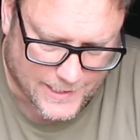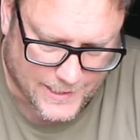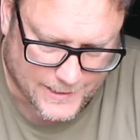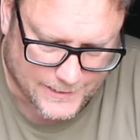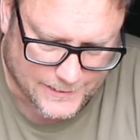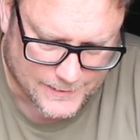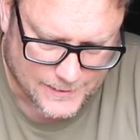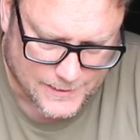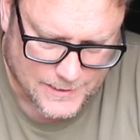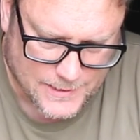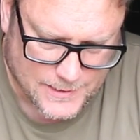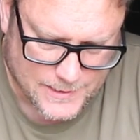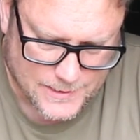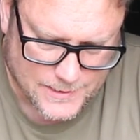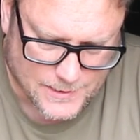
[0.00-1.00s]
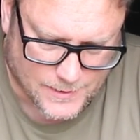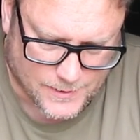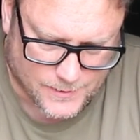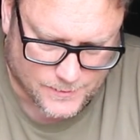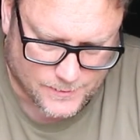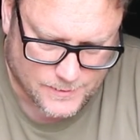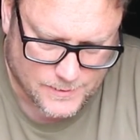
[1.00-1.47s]
Yellow.
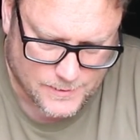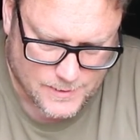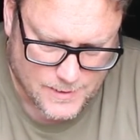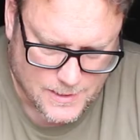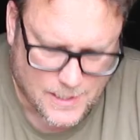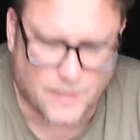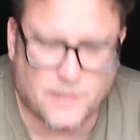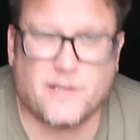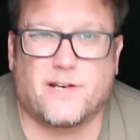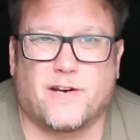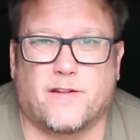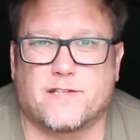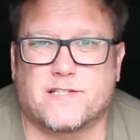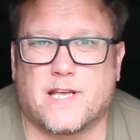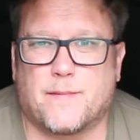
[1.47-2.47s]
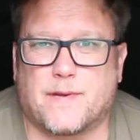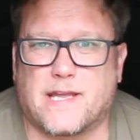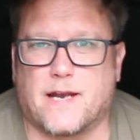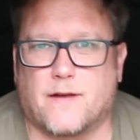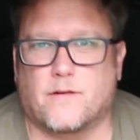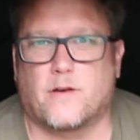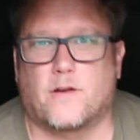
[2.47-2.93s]
So I'm going to do the same
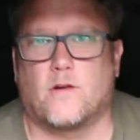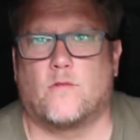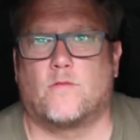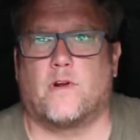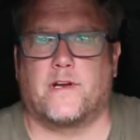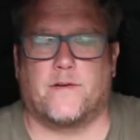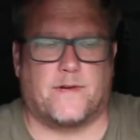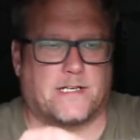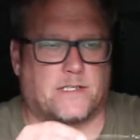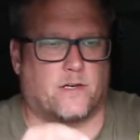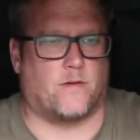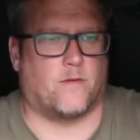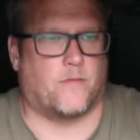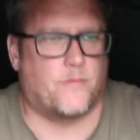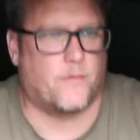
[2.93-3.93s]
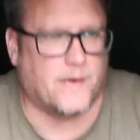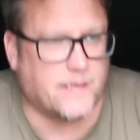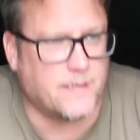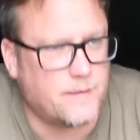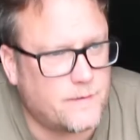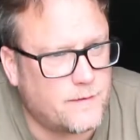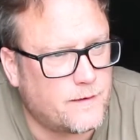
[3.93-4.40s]
again. I'm going to go Ronnie rigs on all
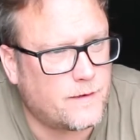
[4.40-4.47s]
three,